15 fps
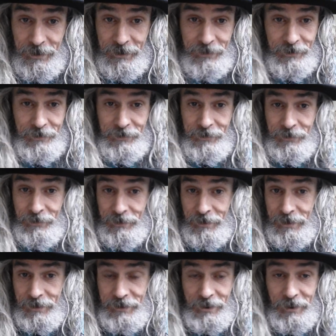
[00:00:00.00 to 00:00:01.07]

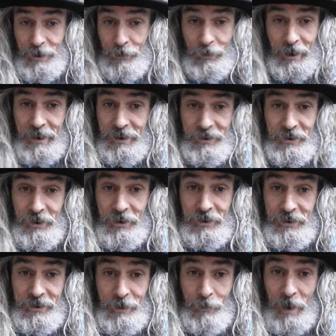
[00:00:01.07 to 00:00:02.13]
so your brain
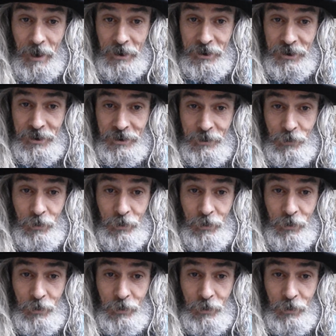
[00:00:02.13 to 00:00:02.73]
turned to mush,